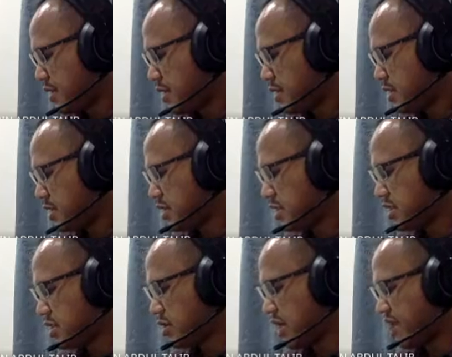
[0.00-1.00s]

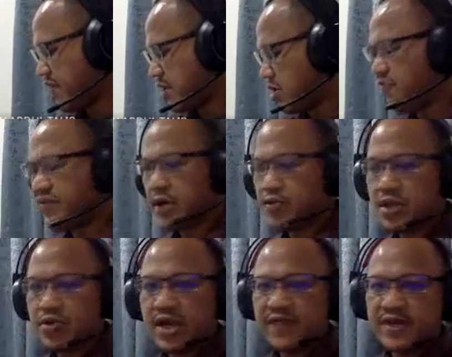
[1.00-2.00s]
you have a long vowel.
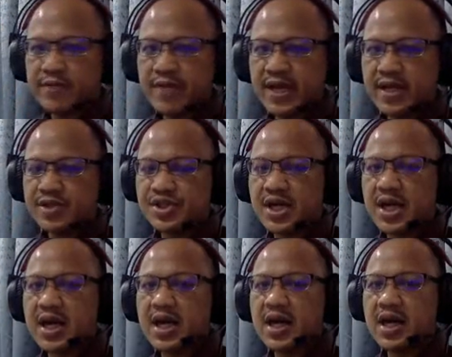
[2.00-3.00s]
You have a mad,
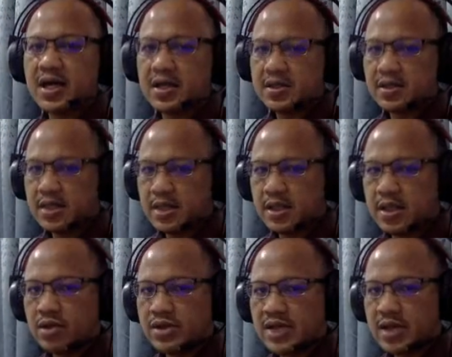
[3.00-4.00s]
sha, okay, a long
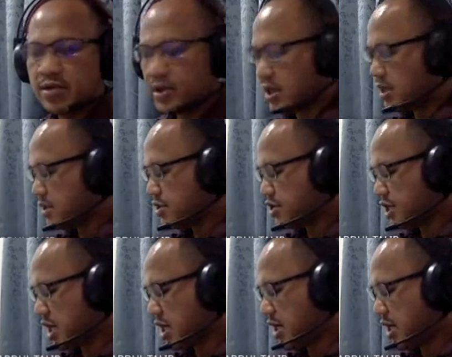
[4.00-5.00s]
sound,
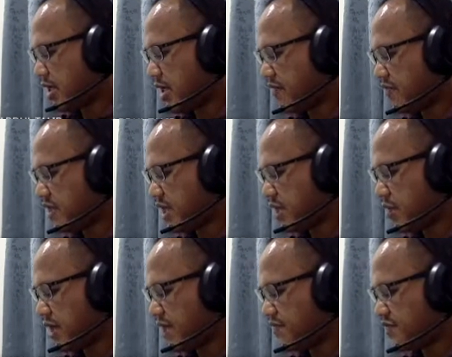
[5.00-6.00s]
sha, and after that you
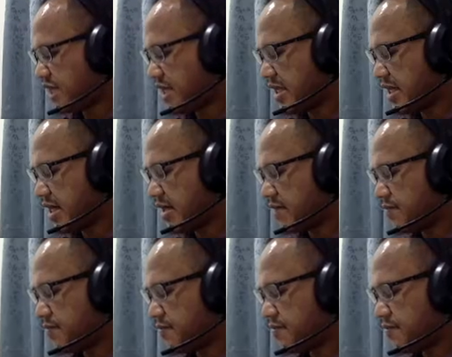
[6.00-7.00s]
have shadda.
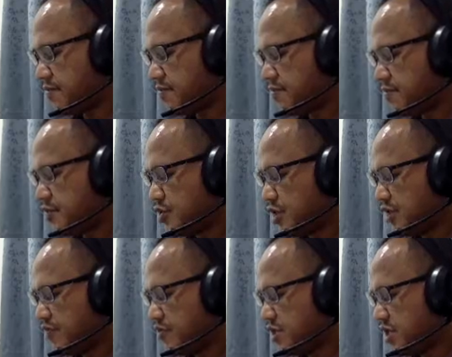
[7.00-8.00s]
So if
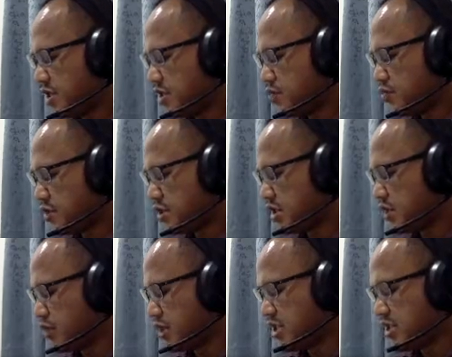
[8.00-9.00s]
you see this, it's a
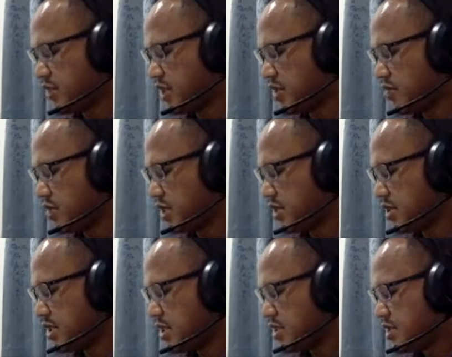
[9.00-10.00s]
word similar to this,
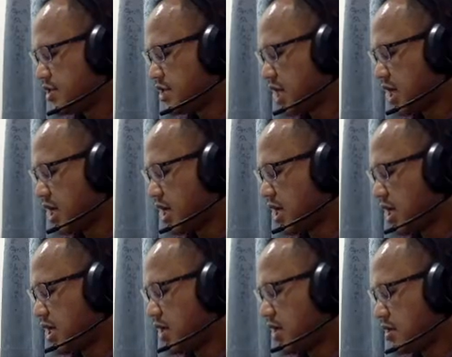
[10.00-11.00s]

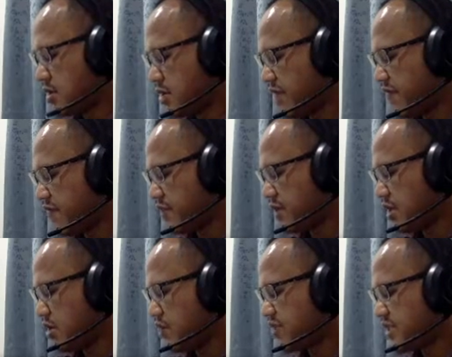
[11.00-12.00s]
sha, you have a
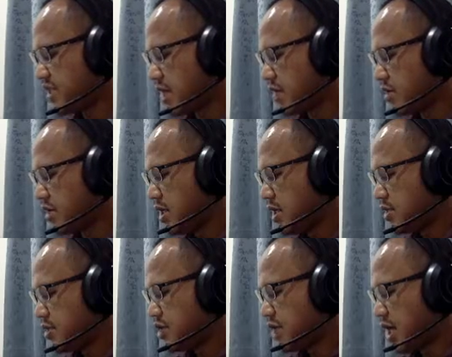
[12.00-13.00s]
long sound,
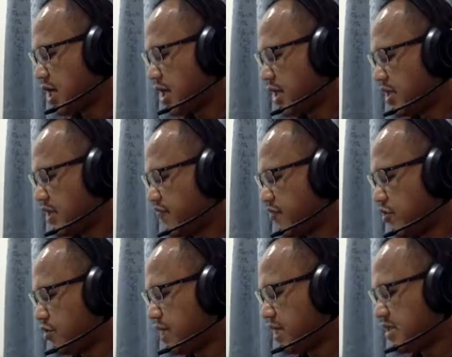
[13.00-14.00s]
sha, and then followed
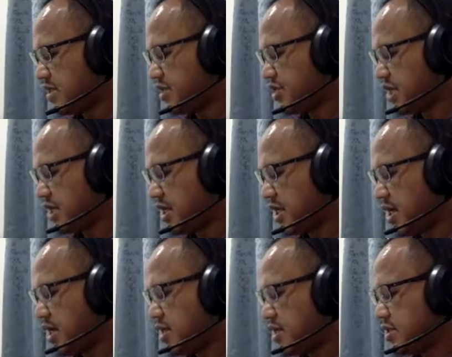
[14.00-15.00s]
by this shadda,
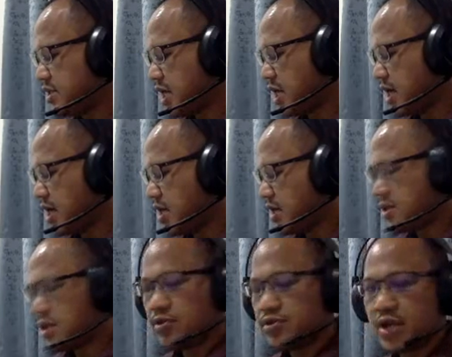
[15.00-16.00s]
sha.
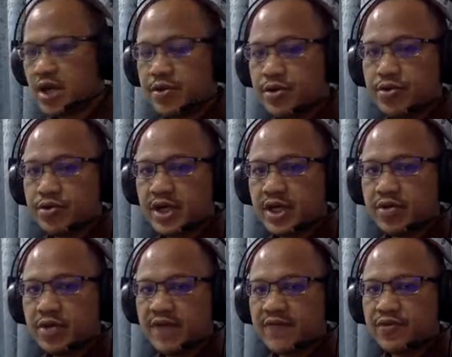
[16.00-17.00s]
So how do you read? You
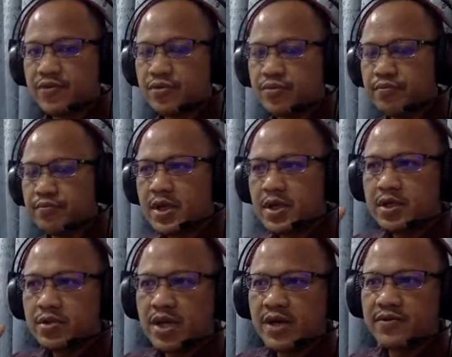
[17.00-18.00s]
have to
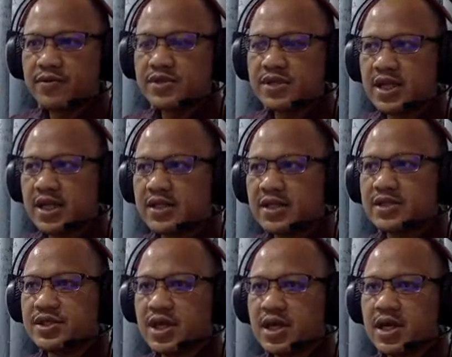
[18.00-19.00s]
say like this,
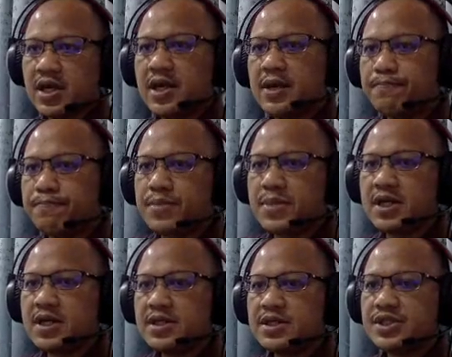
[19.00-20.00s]
shab,
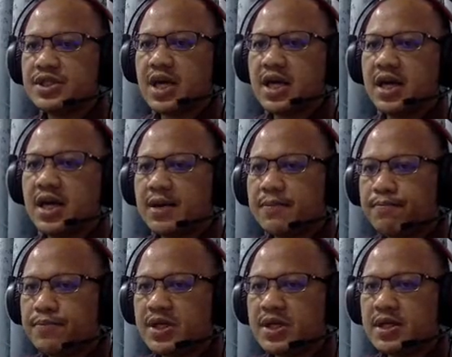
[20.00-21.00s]

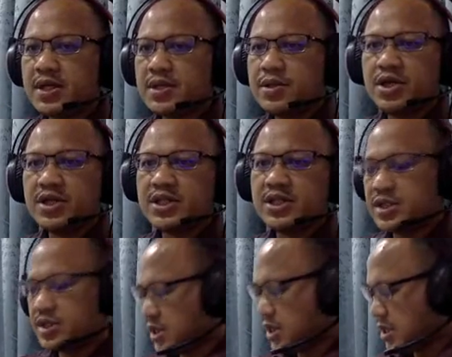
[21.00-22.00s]
shab, not
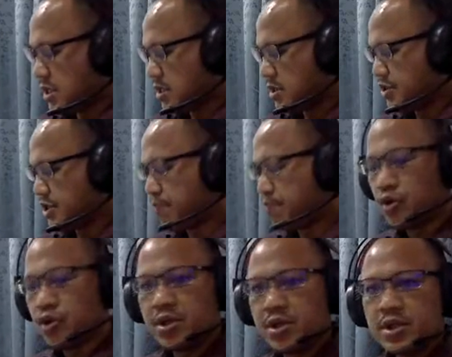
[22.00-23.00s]
just
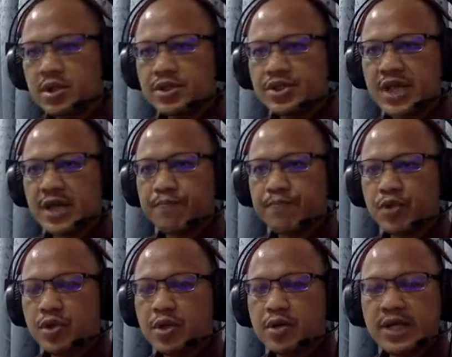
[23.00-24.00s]
shabun,
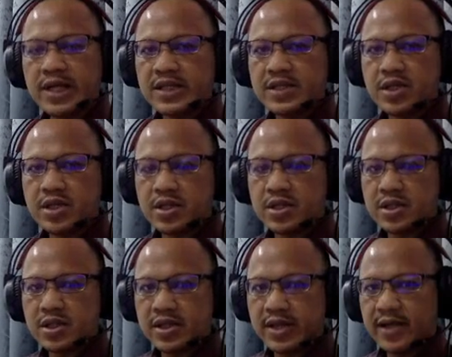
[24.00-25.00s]
shabun. Oh, that is not
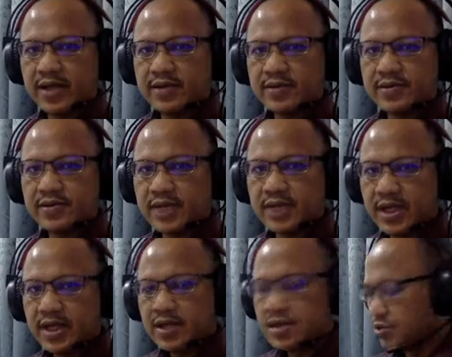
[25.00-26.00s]
correct. Okay,
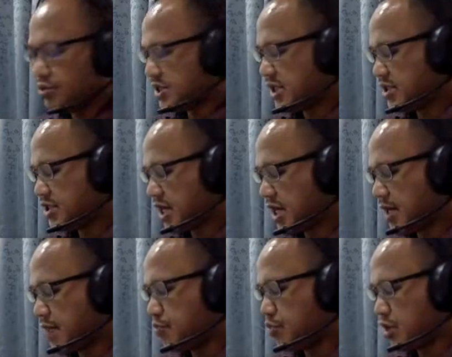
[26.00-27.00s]
so we say
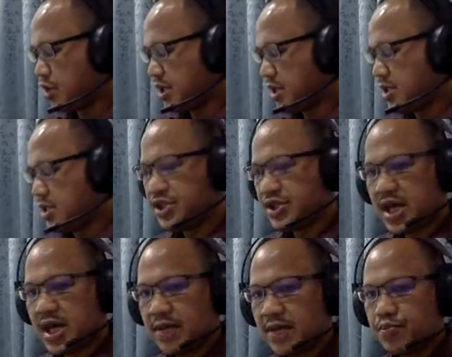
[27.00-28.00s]
shabun,
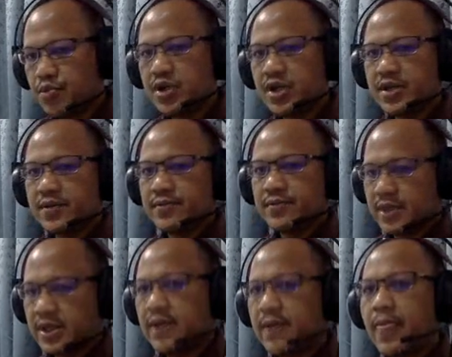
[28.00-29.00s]
shabun.
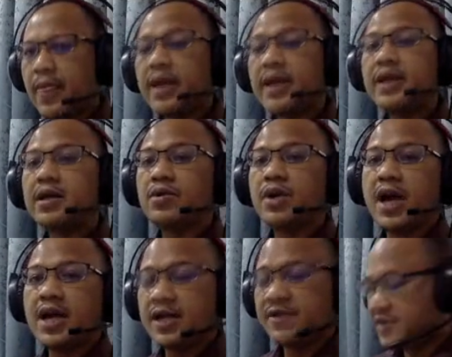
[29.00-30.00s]
Okay, in the
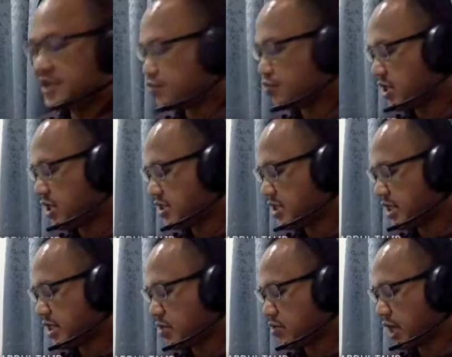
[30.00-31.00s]
Quran, if this word is in
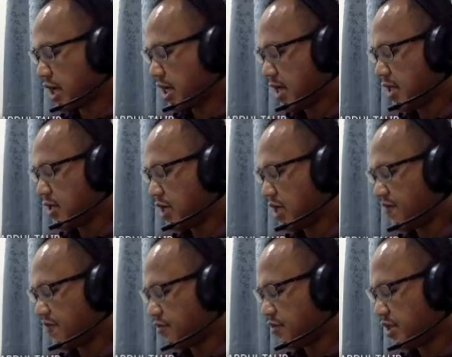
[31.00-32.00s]
the Quran, you have
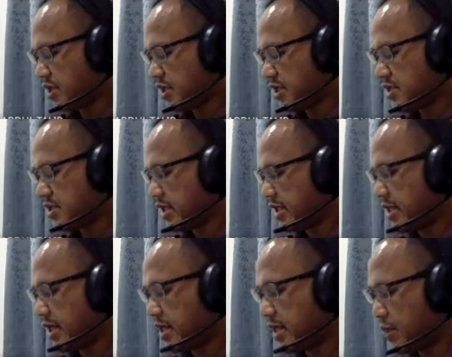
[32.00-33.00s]
to read this, and
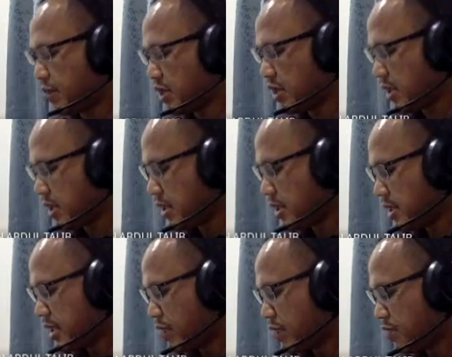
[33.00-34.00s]
then they will
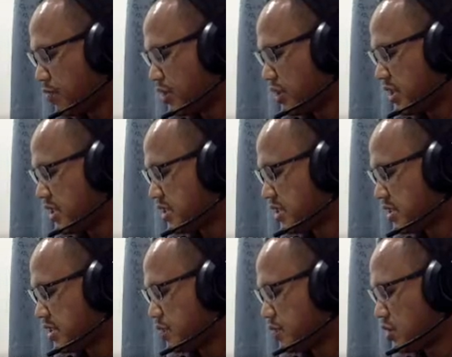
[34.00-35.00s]
put this
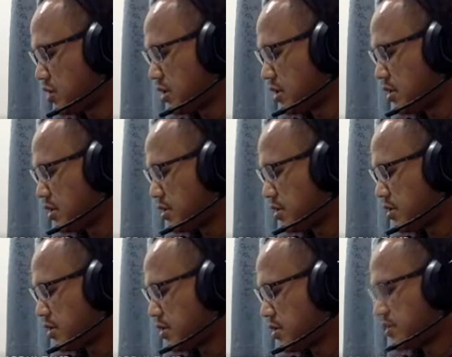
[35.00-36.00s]
symbol,
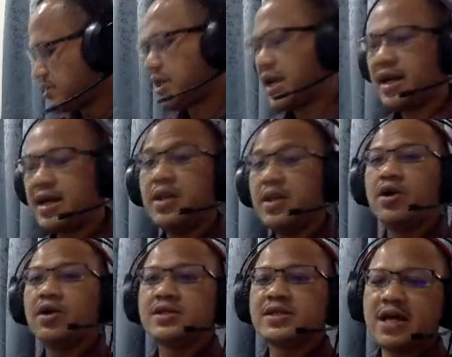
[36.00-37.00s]

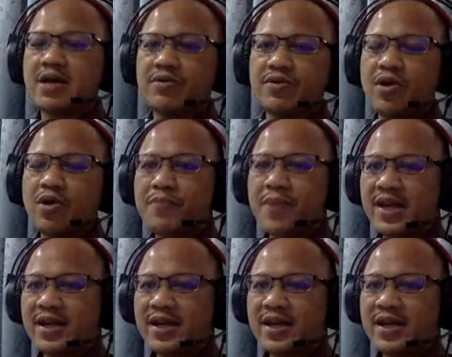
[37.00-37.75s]
long sound, long mat.